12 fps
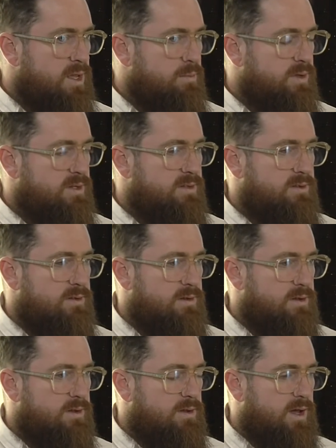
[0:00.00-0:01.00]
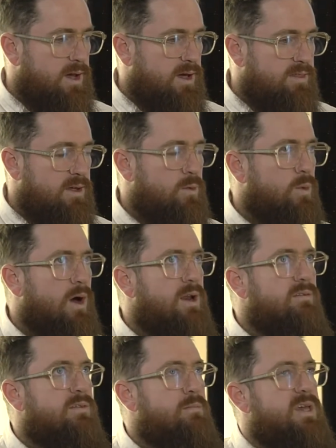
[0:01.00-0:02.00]
But I think one
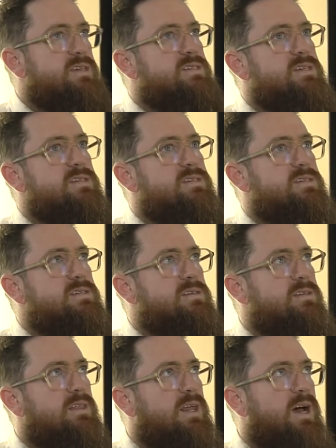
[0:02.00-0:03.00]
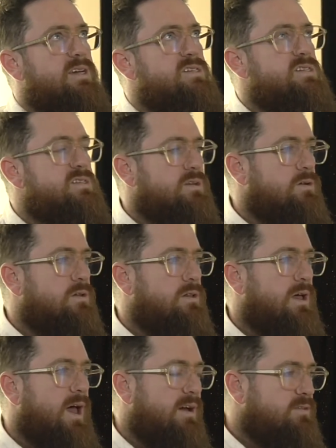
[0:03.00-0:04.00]
of the pieces that I still
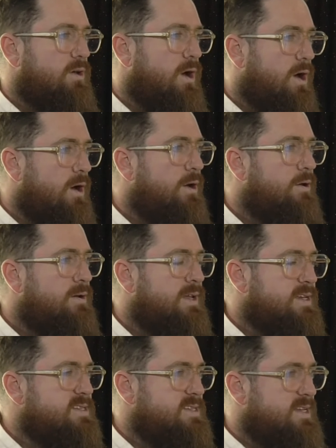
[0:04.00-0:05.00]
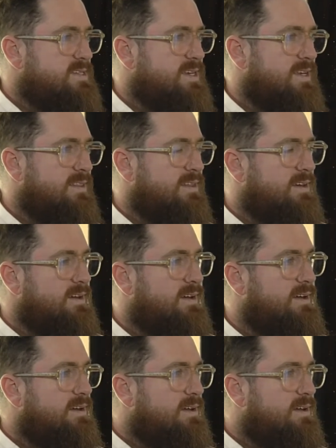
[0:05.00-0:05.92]
have to own is setting the